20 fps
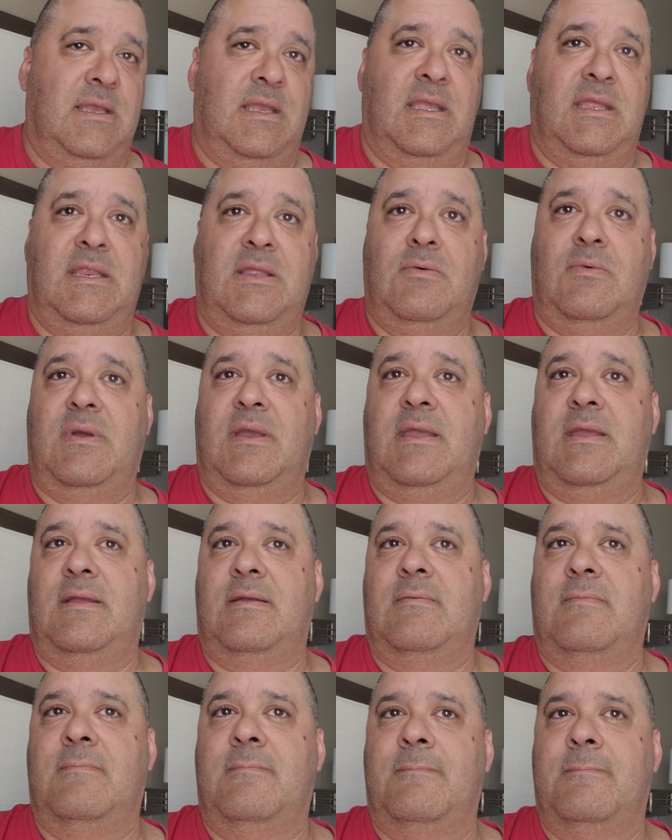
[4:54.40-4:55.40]
Anyway,
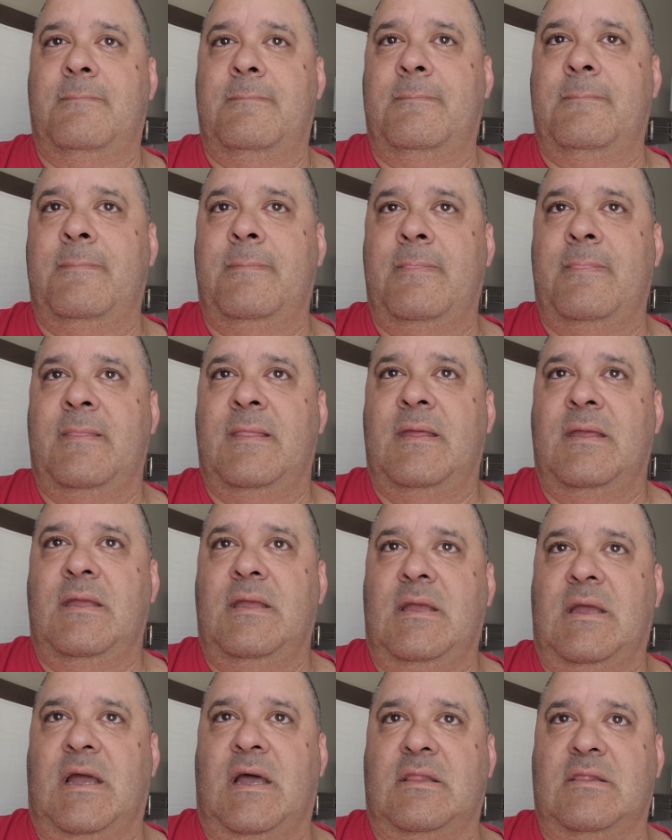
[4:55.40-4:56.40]

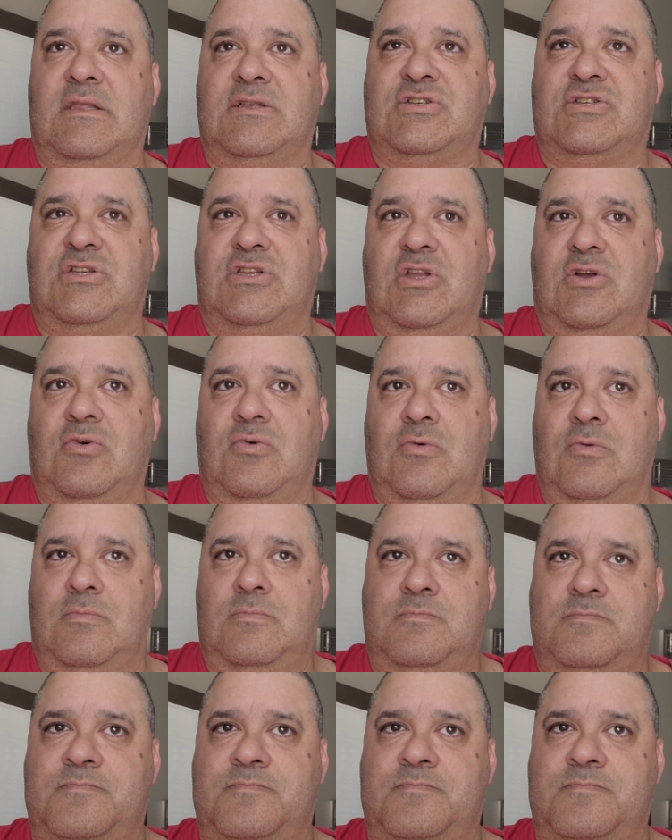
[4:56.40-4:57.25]
I'll let you know